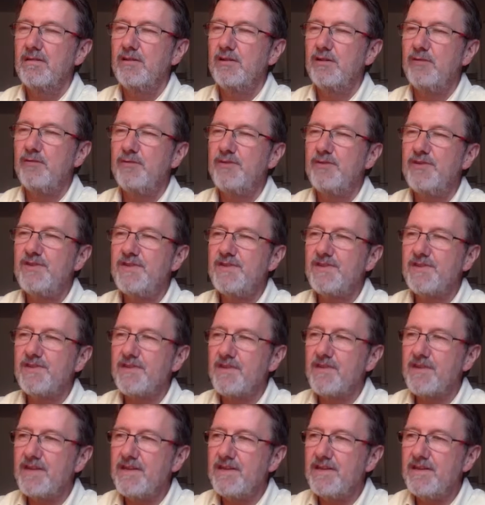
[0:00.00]
Images and
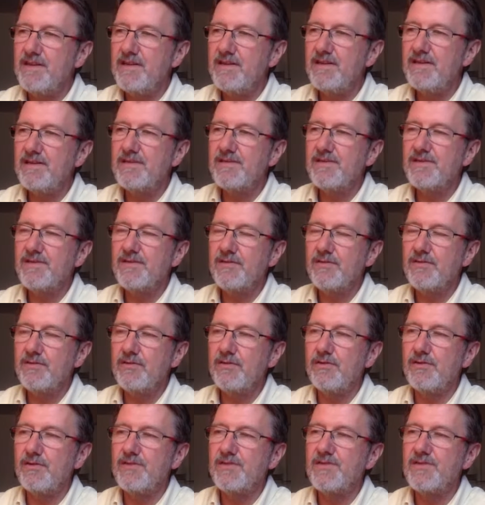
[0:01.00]
ideas and
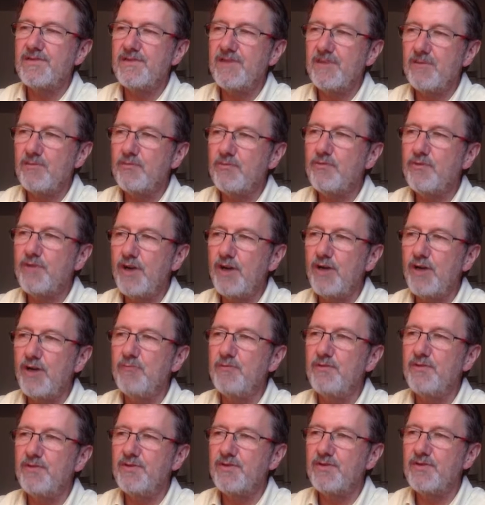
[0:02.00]
thoughts, they will
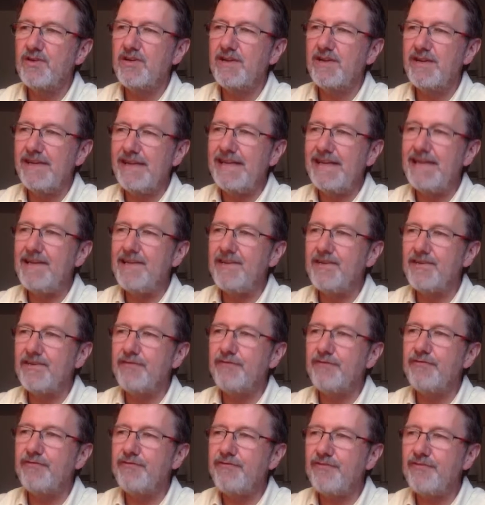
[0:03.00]
come and try and
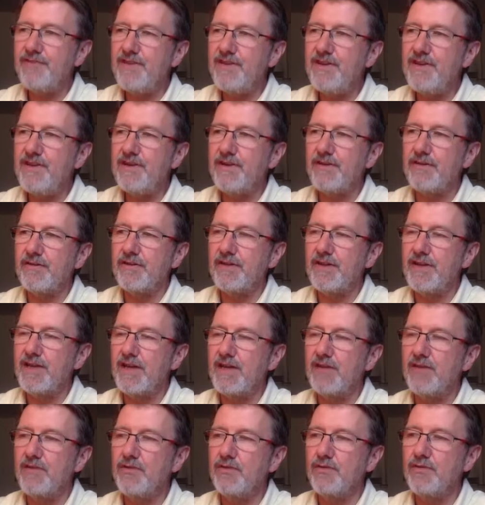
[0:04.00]
interfere and
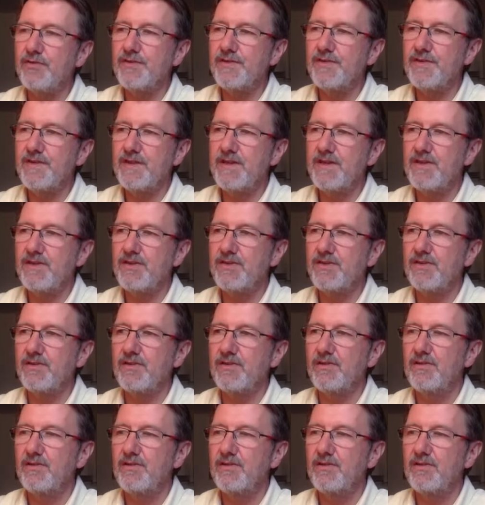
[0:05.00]
get your attention.